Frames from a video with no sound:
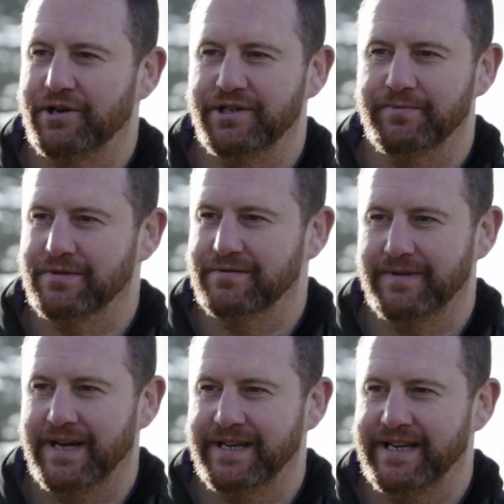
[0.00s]

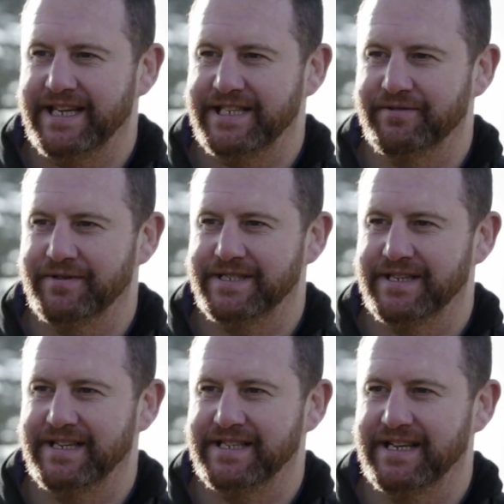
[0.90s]
sociable uh, nature
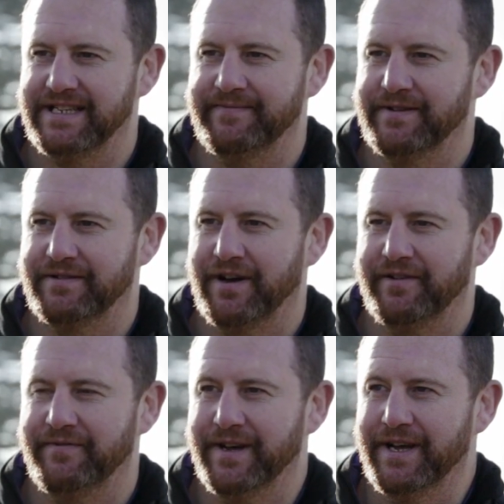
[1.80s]
has, has, has even
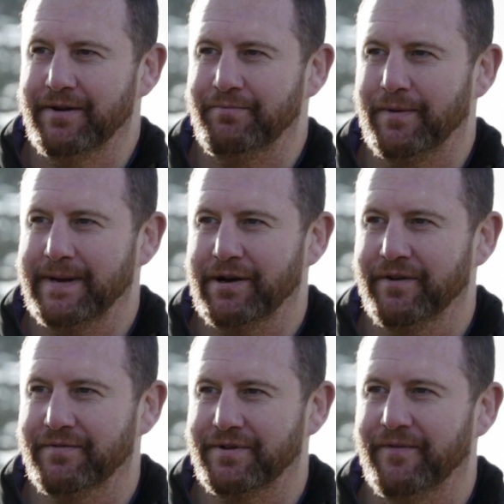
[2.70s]
kind of probably
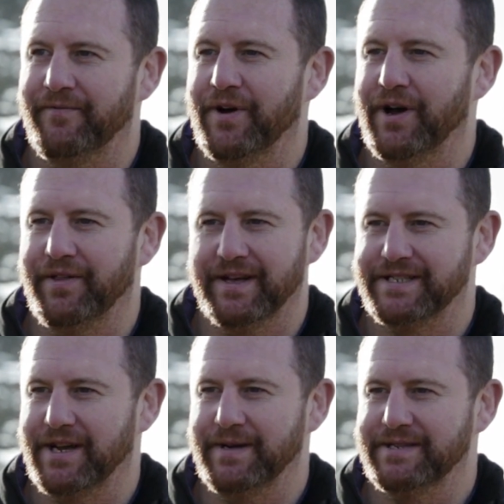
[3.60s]
gone gone
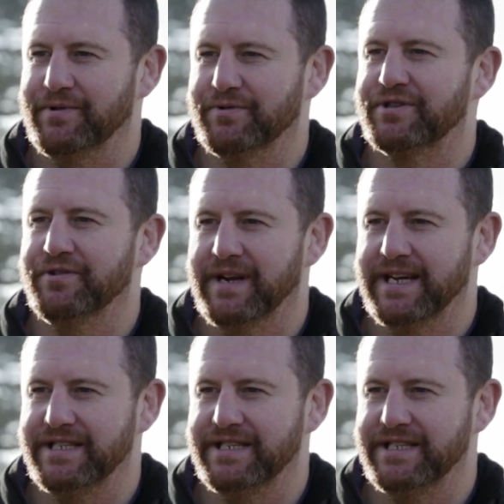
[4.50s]
further. So his real true